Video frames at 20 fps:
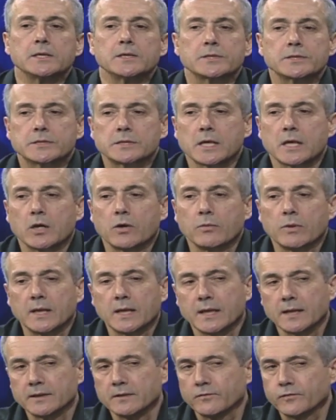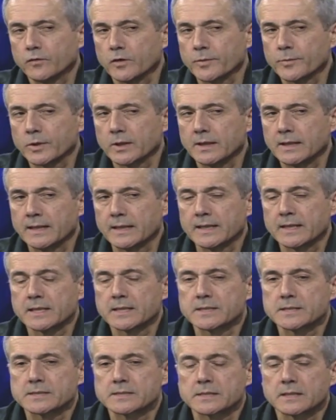So uh, the formula
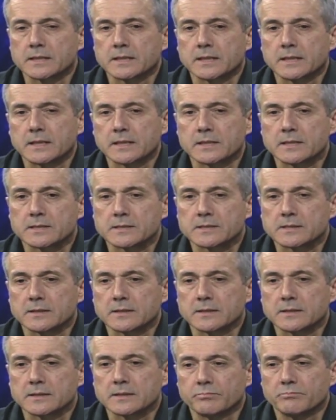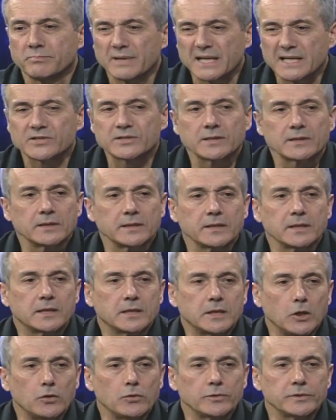is uh, is uh, basically
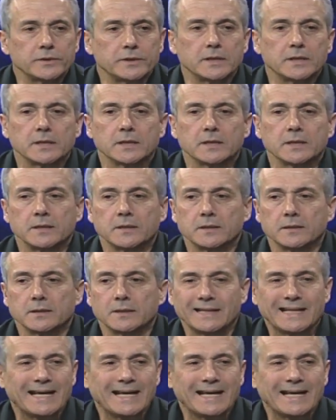code uh,